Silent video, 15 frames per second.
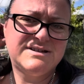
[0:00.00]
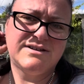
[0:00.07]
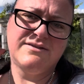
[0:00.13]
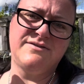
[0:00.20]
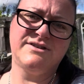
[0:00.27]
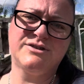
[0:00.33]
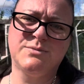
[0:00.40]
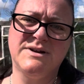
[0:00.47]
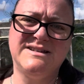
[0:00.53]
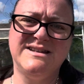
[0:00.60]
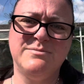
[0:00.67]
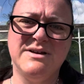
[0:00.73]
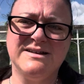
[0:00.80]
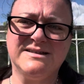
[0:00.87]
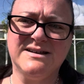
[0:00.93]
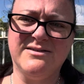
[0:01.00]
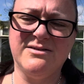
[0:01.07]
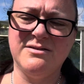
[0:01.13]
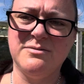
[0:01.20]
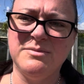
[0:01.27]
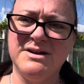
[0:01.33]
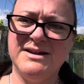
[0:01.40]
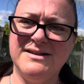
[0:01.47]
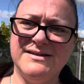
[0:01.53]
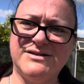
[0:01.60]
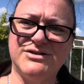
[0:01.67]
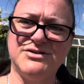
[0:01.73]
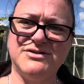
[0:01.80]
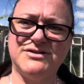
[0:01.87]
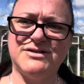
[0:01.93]
of a sweaty mess here at the minute. The
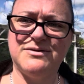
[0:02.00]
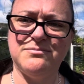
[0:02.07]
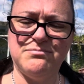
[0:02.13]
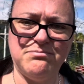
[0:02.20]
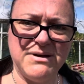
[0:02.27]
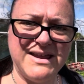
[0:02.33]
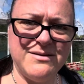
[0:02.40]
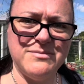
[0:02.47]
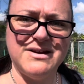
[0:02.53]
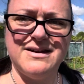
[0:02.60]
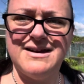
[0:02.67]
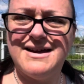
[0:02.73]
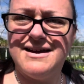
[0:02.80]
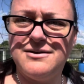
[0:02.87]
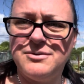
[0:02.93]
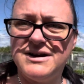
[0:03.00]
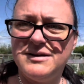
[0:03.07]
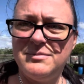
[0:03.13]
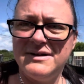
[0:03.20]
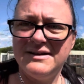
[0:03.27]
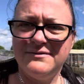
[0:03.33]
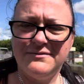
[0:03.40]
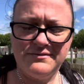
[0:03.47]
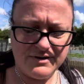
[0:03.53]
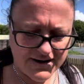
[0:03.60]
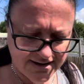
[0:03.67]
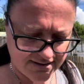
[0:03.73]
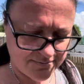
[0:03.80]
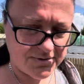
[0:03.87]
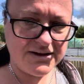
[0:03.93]
sun's beaming now. We had a bit of
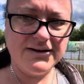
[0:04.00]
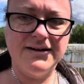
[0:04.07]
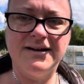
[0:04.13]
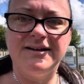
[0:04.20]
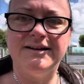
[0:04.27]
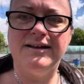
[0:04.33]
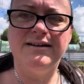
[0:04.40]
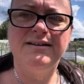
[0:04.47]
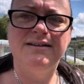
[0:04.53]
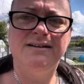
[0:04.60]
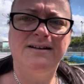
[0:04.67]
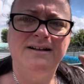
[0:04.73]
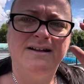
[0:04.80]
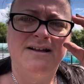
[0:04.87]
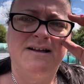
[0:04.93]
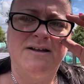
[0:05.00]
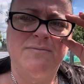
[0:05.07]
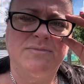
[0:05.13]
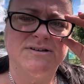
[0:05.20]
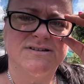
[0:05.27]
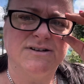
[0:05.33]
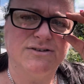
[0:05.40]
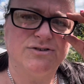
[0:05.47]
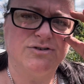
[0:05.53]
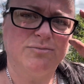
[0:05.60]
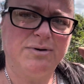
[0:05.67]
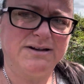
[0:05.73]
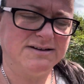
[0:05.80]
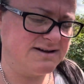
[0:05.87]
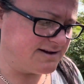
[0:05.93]
rain a bit earlier, but it's not too
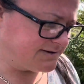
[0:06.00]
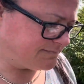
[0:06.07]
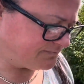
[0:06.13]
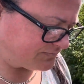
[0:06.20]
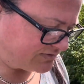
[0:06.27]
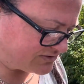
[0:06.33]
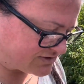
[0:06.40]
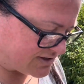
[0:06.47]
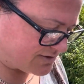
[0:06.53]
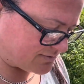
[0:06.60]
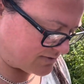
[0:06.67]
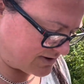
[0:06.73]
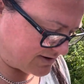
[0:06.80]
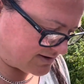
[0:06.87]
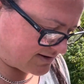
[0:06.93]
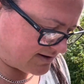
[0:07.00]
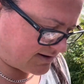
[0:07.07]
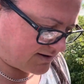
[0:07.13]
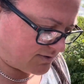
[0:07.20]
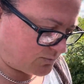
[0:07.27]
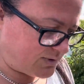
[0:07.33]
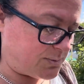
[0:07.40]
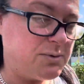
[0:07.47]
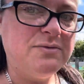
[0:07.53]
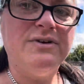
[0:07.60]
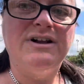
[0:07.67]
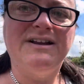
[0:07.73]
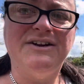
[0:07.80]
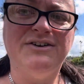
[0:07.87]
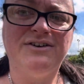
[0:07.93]
bad now. So we were
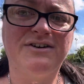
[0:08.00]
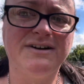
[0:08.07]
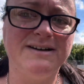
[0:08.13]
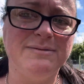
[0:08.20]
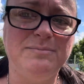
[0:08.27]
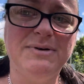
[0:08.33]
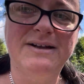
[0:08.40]
really naughty